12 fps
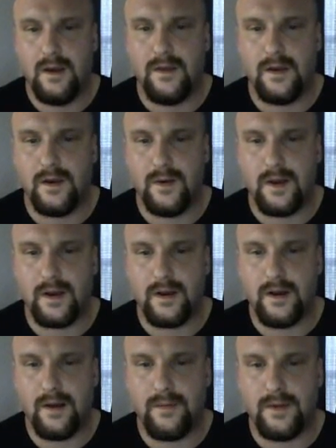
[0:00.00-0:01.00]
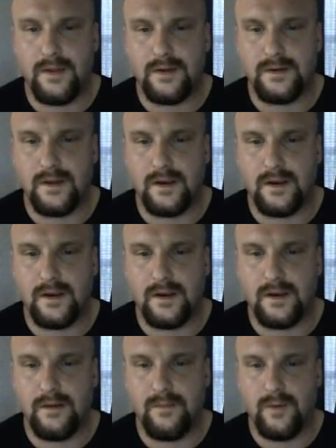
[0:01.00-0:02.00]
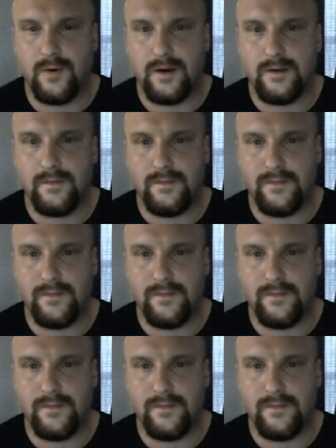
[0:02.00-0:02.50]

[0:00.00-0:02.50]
Then you hit copy this link to the clipboard,